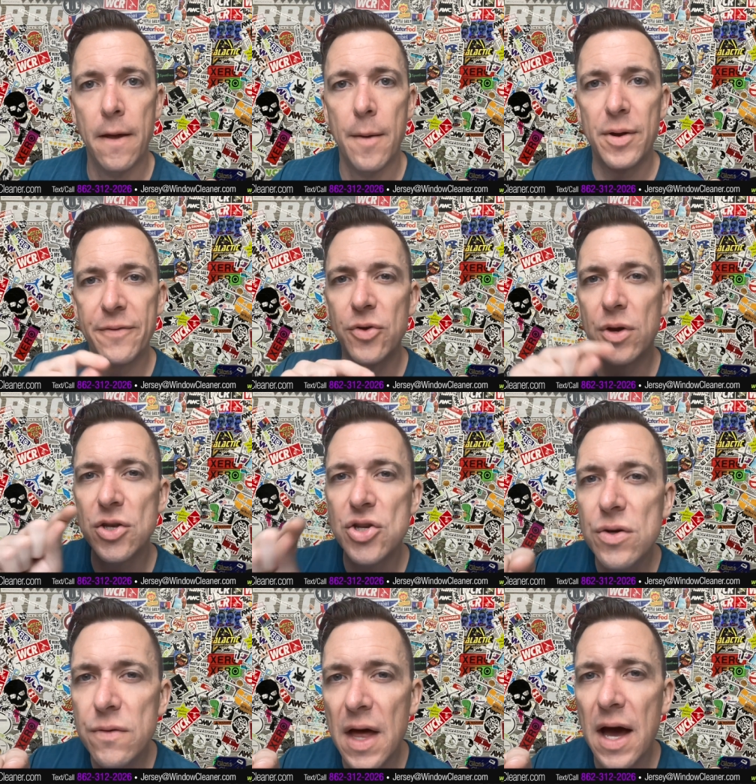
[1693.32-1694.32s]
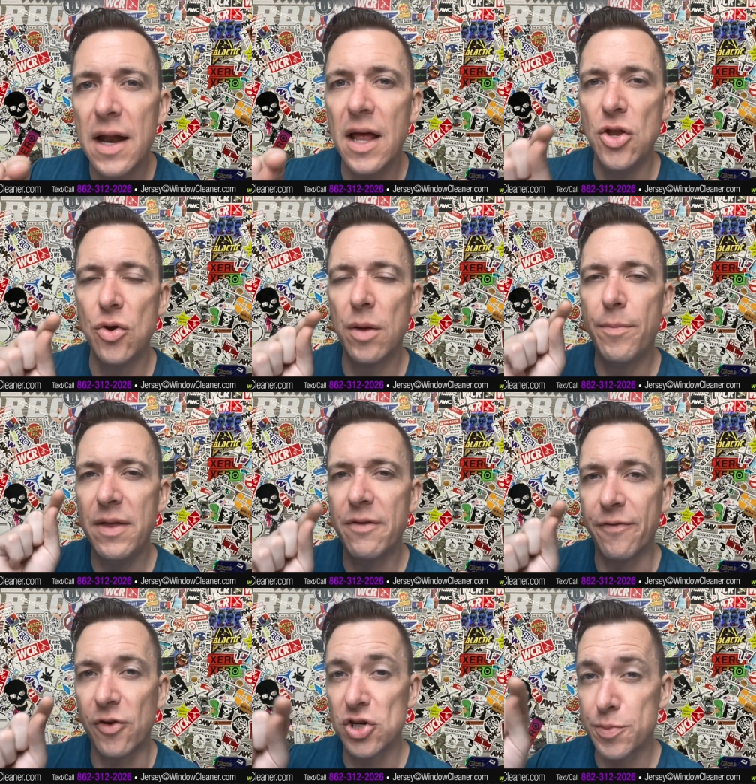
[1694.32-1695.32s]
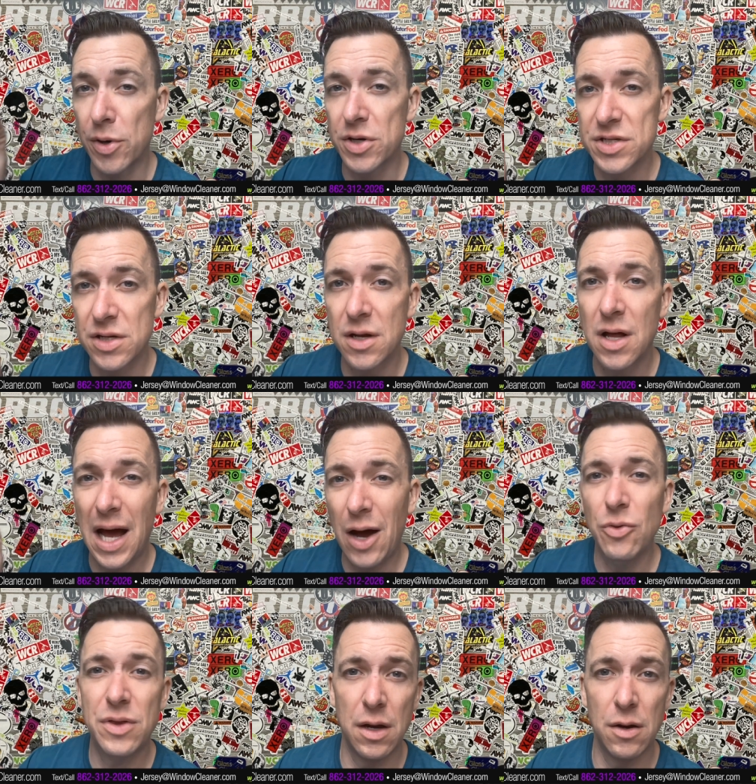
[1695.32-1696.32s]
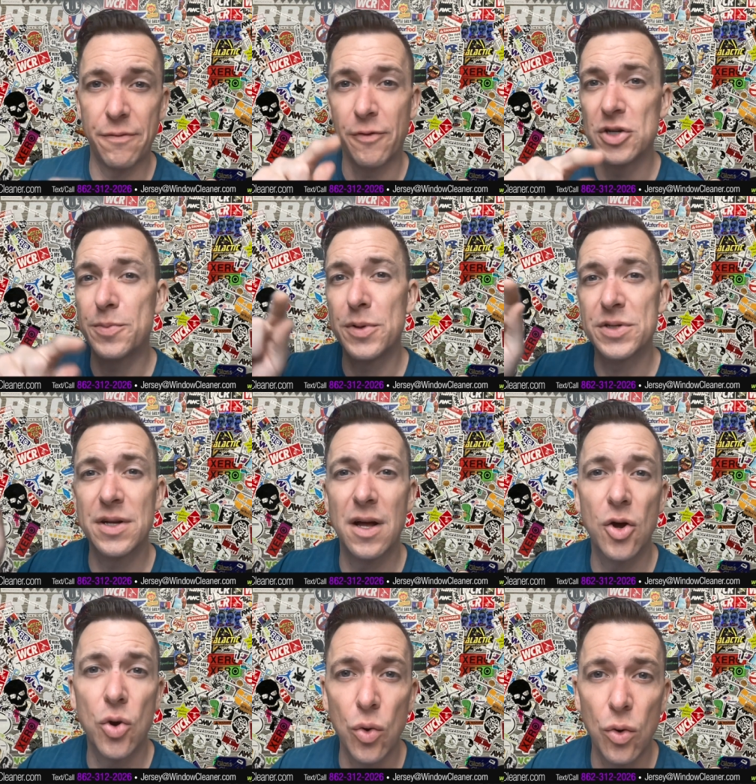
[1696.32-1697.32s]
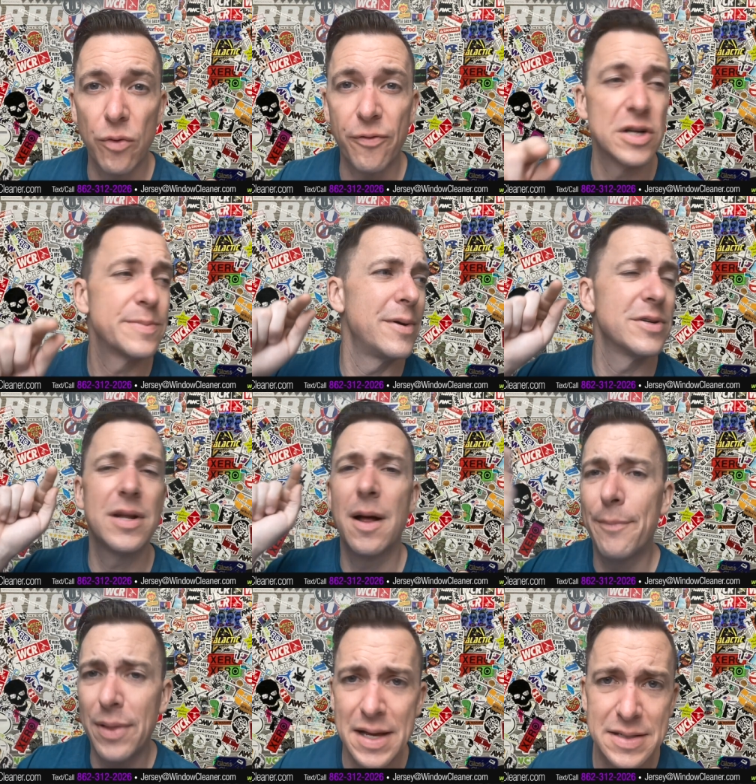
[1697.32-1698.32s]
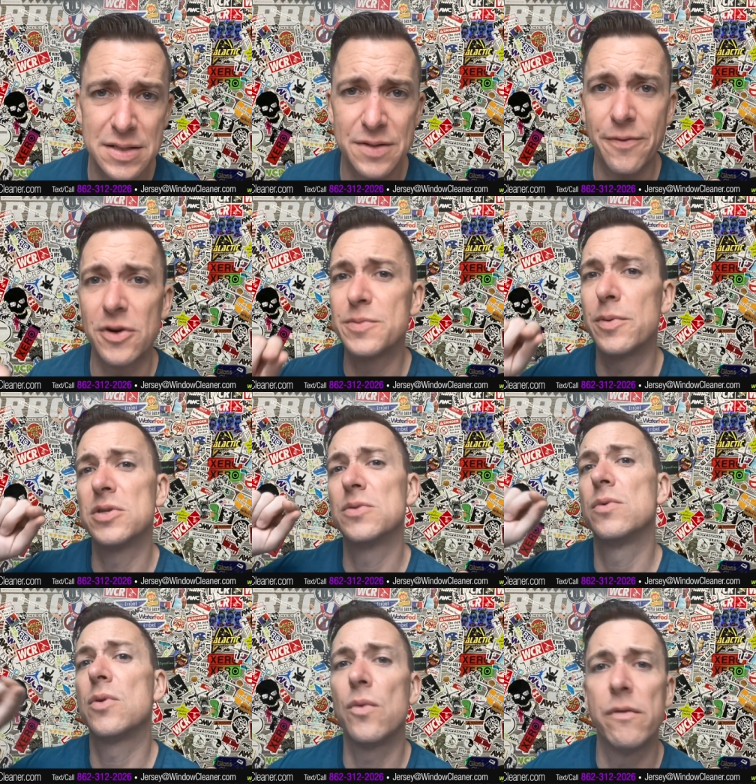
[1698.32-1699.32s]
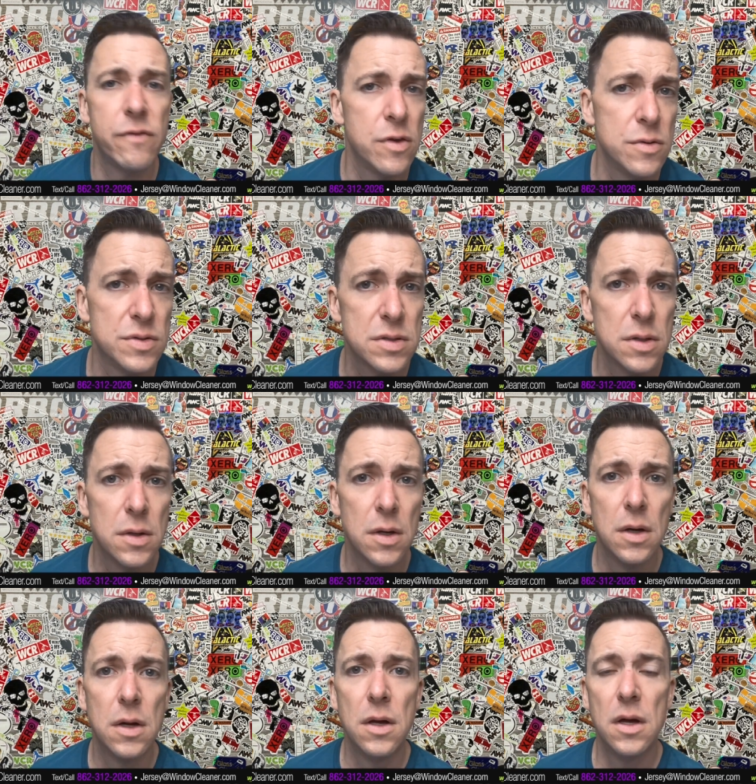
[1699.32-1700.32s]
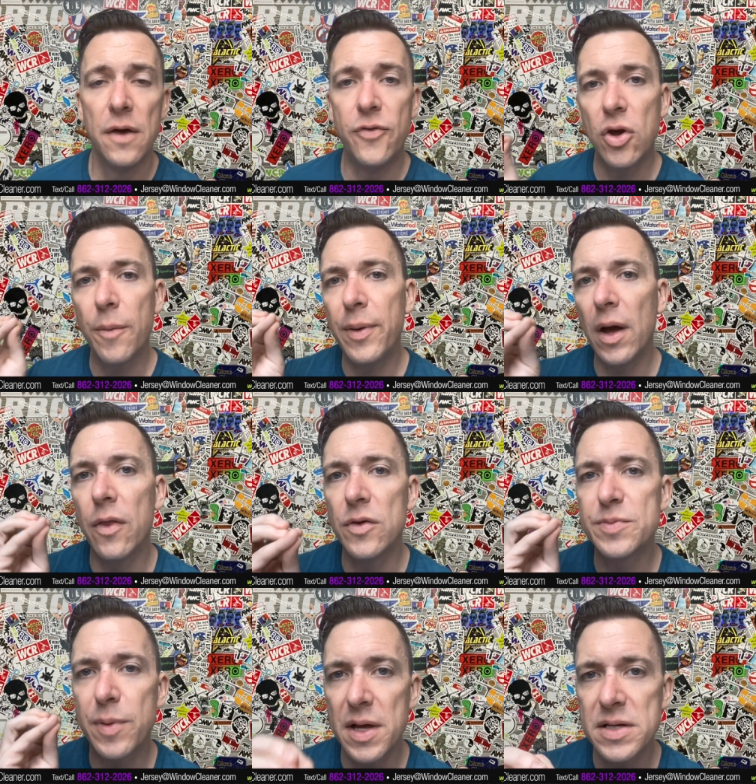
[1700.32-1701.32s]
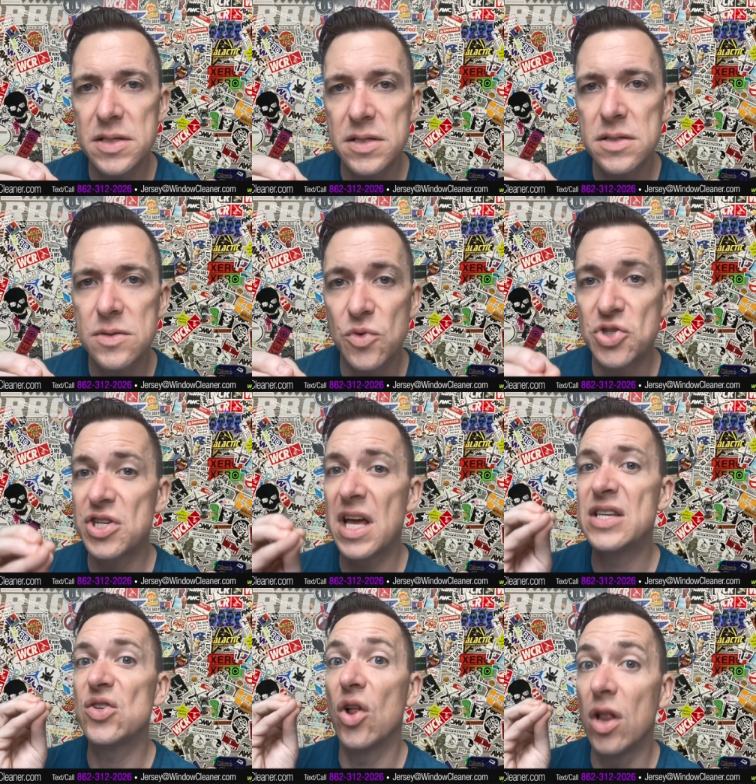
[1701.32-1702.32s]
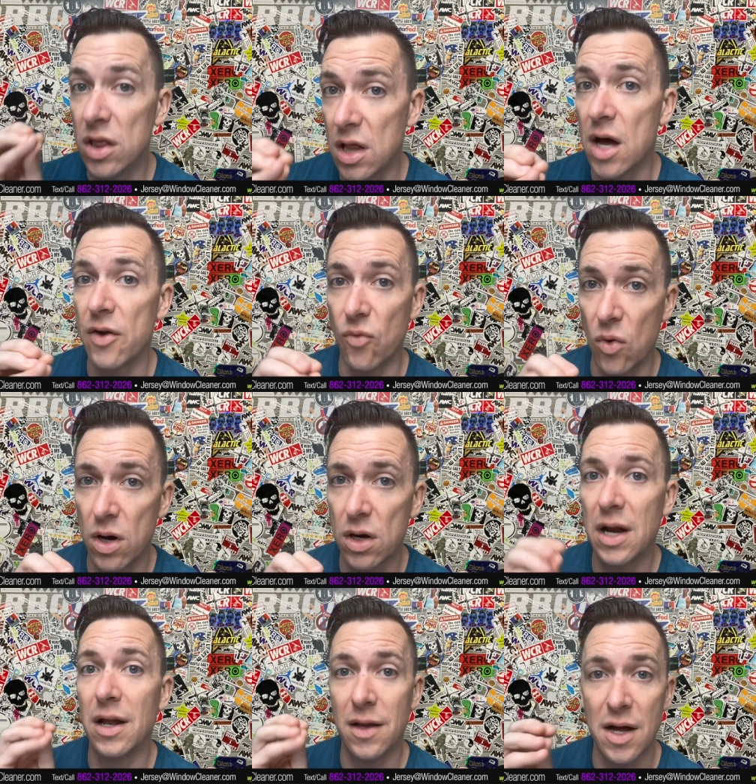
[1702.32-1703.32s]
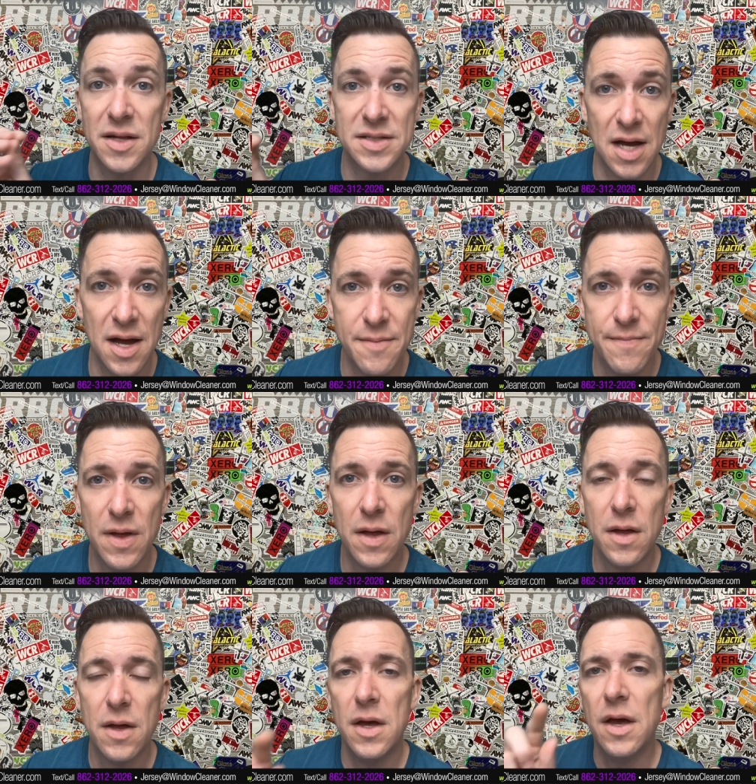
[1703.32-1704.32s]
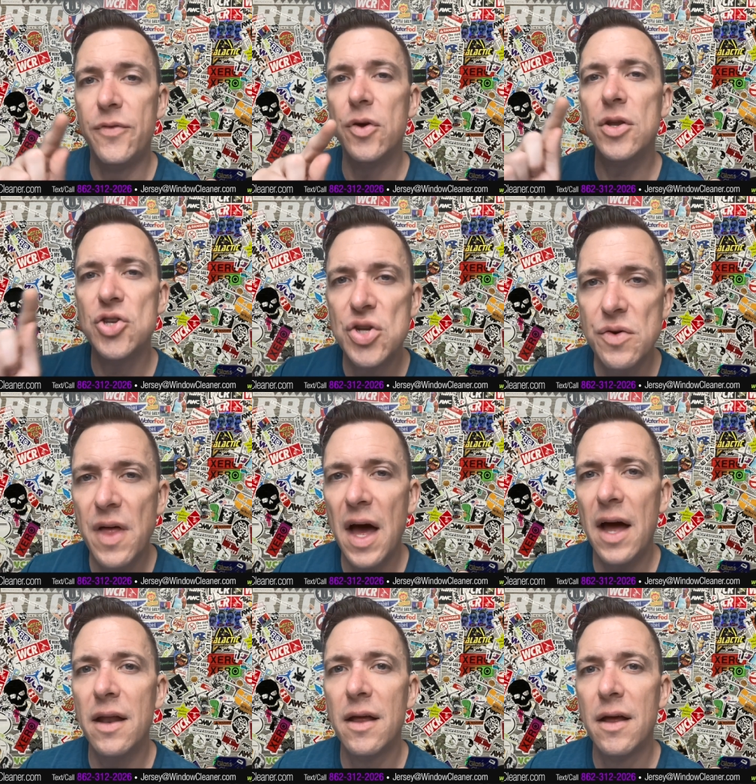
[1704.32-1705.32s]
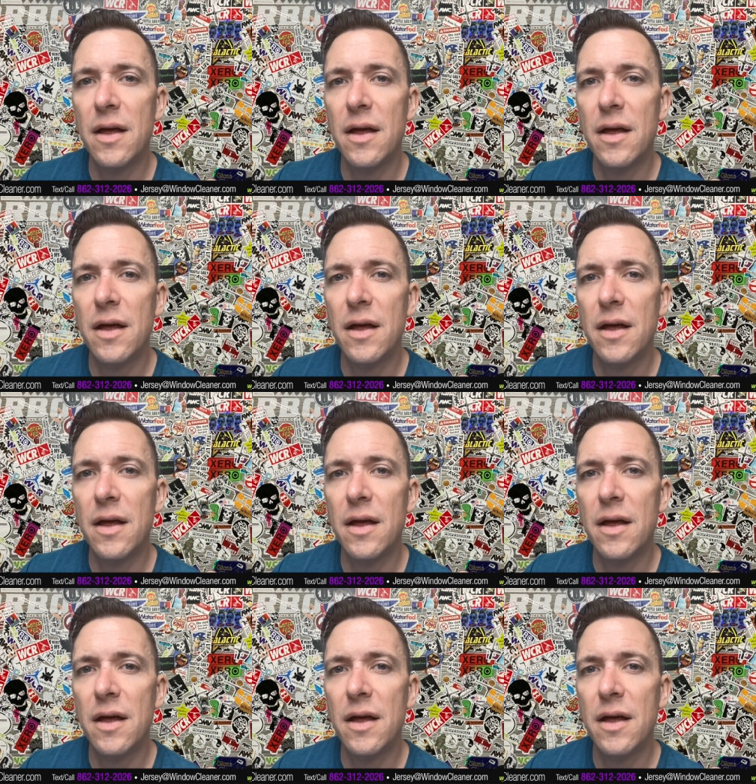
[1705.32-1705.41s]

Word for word: But if you can do that and you could be the first person out there, first person on Google, first person on places, first person with the reviews, if you could be all those places, which takes a lot of work and a lot of time, if you could do that,